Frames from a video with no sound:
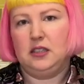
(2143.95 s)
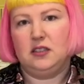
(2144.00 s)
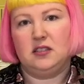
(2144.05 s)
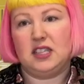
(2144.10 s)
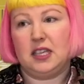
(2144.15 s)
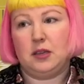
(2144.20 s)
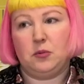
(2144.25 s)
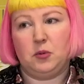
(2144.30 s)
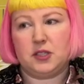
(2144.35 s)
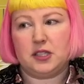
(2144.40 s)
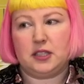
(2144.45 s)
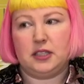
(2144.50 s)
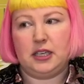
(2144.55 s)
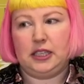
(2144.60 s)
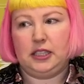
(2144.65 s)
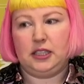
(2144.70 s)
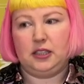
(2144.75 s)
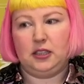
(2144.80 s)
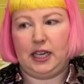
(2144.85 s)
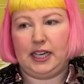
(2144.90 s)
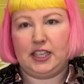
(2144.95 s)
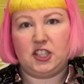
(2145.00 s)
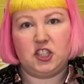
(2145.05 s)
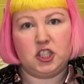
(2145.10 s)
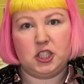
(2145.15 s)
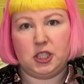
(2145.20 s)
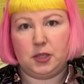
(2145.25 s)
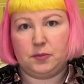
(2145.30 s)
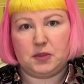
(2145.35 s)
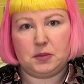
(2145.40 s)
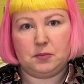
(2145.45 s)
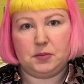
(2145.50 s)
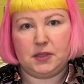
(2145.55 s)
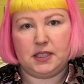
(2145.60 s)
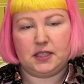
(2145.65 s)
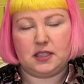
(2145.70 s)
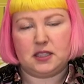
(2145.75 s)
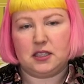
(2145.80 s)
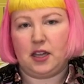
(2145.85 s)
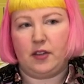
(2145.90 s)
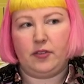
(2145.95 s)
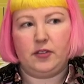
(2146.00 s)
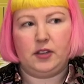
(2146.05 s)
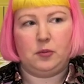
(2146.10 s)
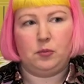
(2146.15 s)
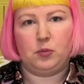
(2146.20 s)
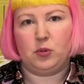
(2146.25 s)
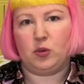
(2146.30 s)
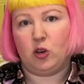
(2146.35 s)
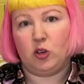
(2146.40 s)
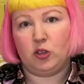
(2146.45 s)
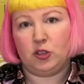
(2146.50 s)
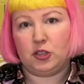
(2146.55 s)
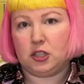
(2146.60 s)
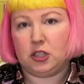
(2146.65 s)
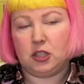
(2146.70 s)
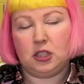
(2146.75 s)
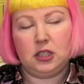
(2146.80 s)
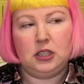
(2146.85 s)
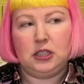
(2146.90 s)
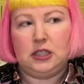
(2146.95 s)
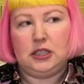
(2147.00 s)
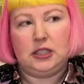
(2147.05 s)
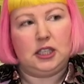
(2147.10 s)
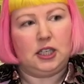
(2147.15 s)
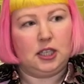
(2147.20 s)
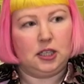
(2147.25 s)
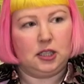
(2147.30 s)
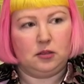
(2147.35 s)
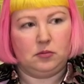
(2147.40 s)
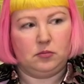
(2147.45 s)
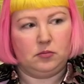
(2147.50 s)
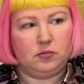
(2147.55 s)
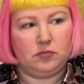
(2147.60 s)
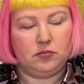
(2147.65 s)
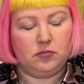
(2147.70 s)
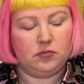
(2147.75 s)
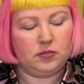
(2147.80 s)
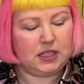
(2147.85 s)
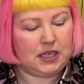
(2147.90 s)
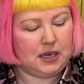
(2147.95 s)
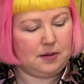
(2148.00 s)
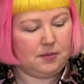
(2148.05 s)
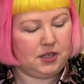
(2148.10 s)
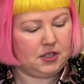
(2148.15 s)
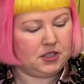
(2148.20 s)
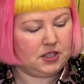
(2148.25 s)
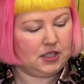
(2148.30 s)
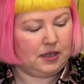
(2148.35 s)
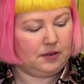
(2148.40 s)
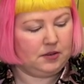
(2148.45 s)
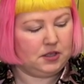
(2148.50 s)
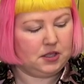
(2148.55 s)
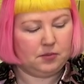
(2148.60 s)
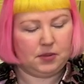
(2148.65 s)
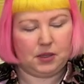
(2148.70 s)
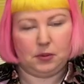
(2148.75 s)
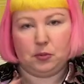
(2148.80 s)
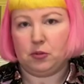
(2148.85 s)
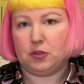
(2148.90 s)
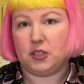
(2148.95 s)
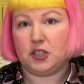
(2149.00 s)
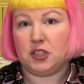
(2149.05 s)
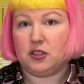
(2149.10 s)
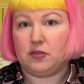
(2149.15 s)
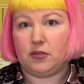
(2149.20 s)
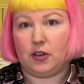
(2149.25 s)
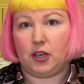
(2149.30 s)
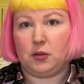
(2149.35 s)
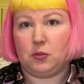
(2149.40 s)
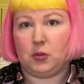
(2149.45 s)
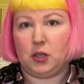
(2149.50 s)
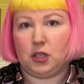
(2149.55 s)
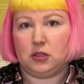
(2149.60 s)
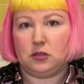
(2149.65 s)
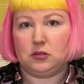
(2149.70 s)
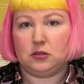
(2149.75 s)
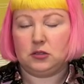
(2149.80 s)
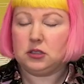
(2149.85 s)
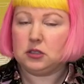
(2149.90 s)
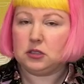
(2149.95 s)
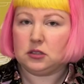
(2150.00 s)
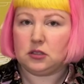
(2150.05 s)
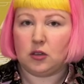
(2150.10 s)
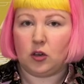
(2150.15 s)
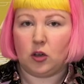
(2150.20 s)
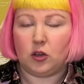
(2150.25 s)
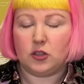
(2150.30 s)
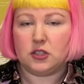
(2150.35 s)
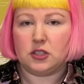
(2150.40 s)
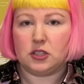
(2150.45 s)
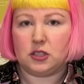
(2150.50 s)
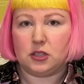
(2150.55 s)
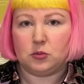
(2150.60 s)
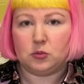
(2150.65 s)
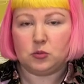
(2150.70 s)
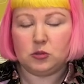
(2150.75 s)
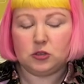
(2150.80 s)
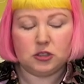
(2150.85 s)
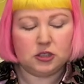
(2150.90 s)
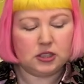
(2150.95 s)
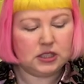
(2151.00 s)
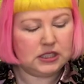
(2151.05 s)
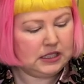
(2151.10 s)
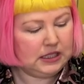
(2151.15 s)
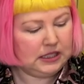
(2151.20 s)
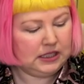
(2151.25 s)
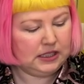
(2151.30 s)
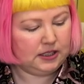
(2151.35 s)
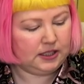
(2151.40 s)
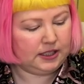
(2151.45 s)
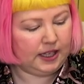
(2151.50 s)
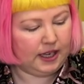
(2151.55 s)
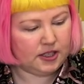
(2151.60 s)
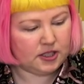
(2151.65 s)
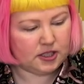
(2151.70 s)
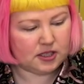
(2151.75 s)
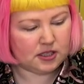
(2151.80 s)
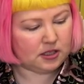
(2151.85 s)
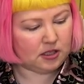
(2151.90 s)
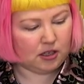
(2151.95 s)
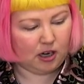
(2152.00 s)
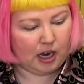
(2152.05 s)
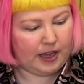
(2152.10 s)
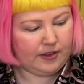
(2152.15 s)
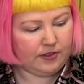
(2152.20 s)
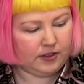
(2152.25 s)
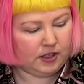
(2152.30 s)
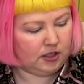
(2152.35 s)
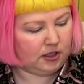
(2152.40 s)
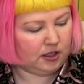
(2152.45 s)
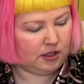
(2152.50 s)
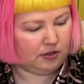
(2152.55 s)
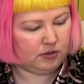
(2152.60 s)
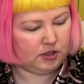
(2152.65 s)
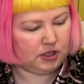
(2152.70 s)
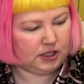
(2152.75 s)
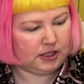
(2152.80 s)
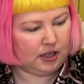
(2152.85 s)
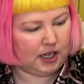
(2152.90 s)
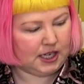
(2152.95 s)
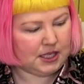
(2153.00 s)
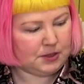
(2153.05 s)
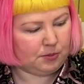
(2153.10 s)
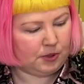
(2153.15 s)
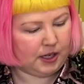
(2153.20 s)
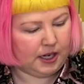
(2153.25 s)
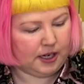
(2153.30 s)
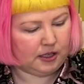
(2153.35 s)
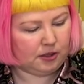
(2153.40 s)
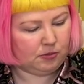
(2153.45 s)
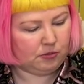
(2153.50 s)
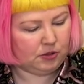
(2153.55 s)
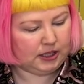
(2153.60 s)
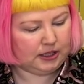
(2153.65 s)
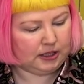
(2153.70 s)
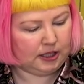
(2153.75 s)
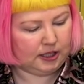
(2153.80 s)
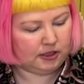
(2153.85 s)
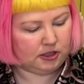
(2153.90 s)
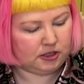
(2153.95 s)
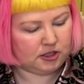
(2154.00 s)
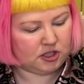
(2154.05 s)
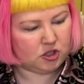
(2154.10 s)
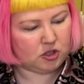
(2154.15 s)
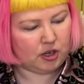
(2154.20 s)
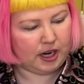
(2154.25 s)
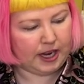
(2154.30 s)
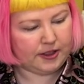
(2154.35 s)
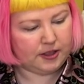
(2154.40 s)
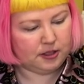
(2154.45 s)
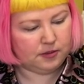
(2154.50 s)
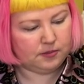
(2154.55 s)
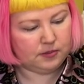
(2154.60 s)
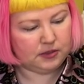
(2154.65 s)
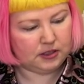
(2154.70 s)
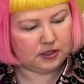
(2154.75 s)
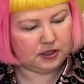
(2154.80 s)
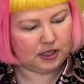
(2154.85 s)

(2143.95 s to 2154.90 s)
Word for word: There wasn't any like chipped bits, nothing broke. Um, the image seemed to be printed very well onto the wood. Yeah, just I think a really nice brand. I'm really glad I got to try them.